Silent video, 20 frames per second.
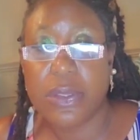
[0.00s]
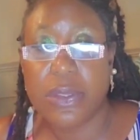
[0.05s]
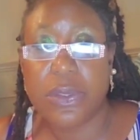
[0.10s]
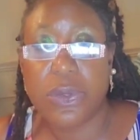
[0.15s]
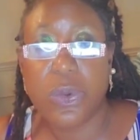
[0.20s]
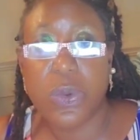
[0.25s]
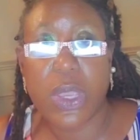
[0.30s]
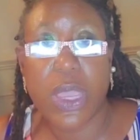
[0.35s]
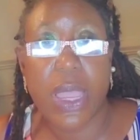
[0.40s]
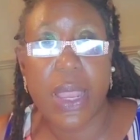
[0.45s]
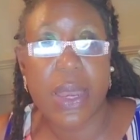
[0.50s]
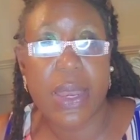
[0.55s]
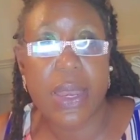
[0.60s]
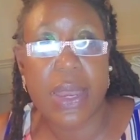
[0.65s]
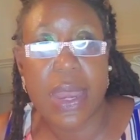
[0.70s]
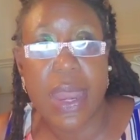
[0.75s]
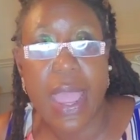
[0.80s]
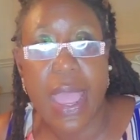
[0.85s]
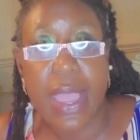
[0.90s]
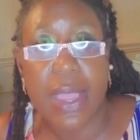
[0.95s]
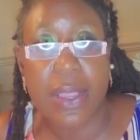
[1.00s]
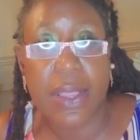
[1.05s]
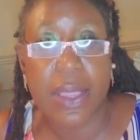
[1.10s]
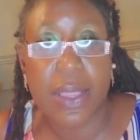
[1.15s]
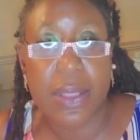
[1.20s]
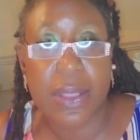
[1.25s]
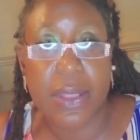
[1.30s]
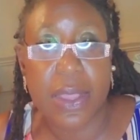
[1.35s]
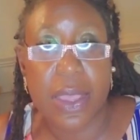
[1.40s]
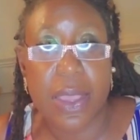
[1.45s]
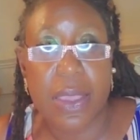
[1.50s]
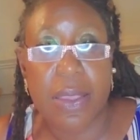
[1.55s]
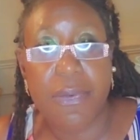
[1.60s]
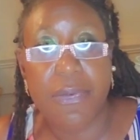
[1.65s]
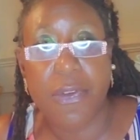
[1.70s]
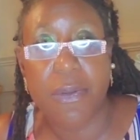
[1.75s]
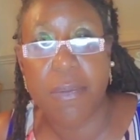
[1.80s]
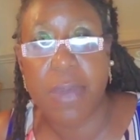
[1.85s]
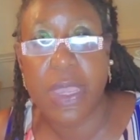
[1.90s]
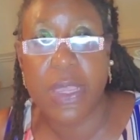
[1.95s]
to connect the
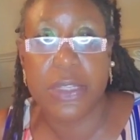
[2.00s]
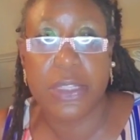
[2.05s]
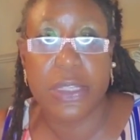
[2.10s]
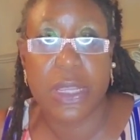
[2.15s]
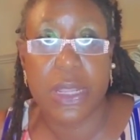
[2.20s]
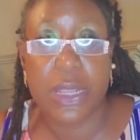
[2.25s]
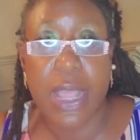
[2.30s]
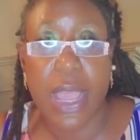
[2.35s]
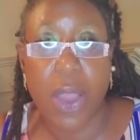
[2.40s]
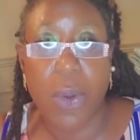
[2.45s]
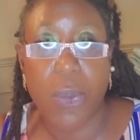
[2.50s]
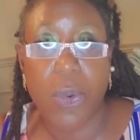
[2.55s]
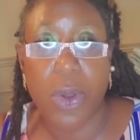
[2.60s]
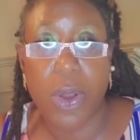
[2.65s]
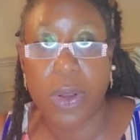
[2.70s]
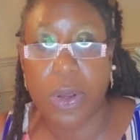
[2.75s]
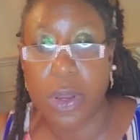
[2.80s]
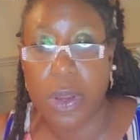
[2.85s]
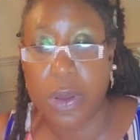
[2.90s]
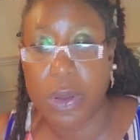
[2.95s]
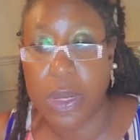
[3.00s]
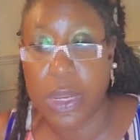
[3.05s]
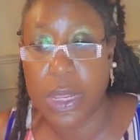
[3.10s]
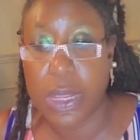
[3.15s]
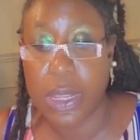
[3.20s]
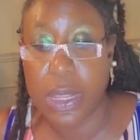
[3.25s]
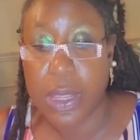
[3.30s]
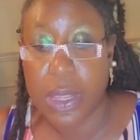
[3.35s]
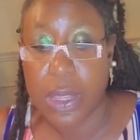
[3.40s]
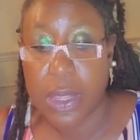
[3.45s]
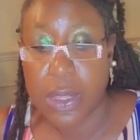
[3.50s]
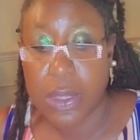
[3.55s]
information that we're learning.